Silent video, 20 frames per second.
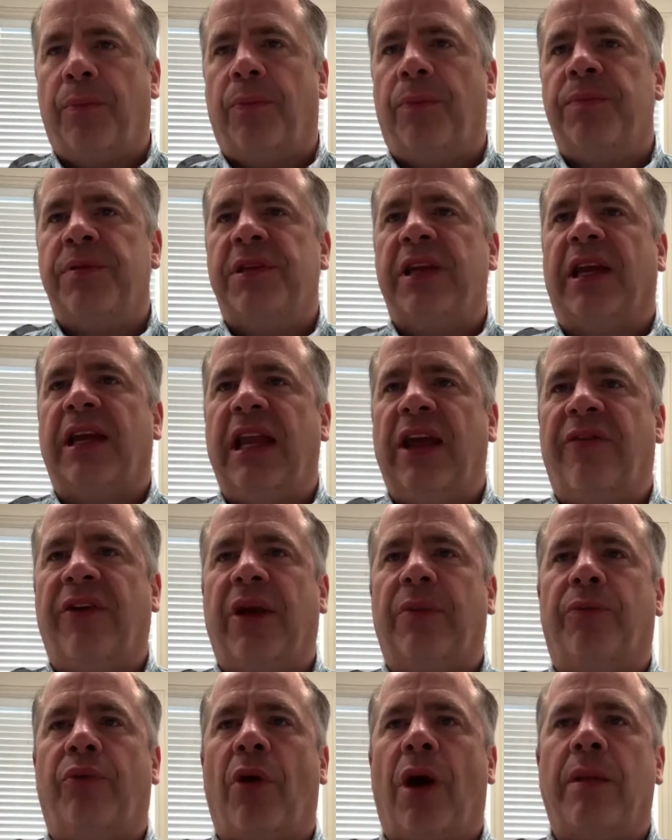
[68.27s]

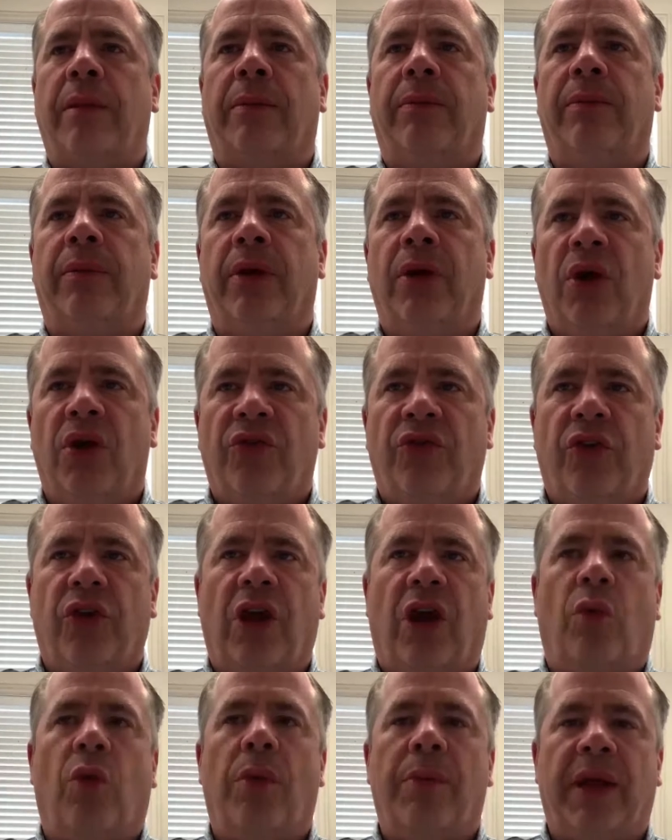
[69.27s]
significant problem for
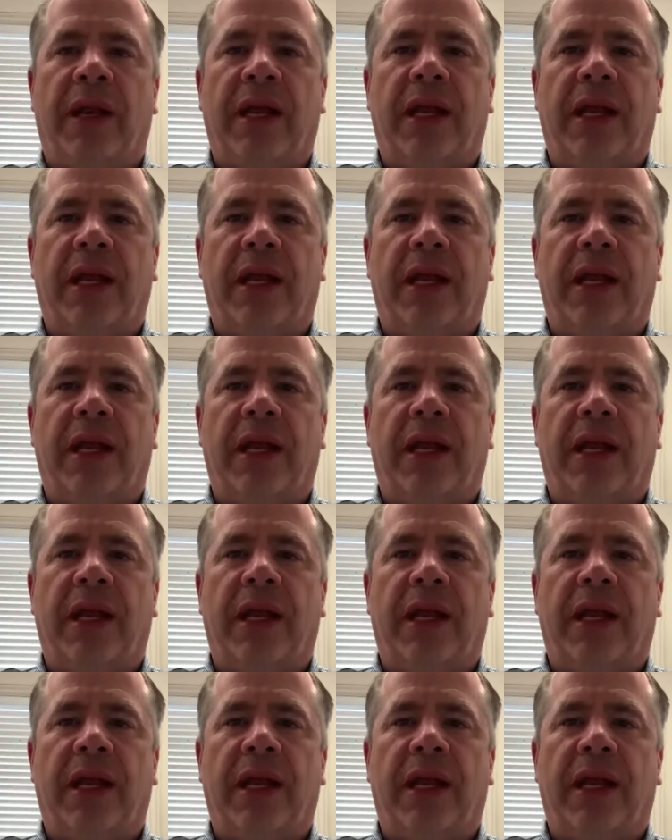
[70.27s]
young women.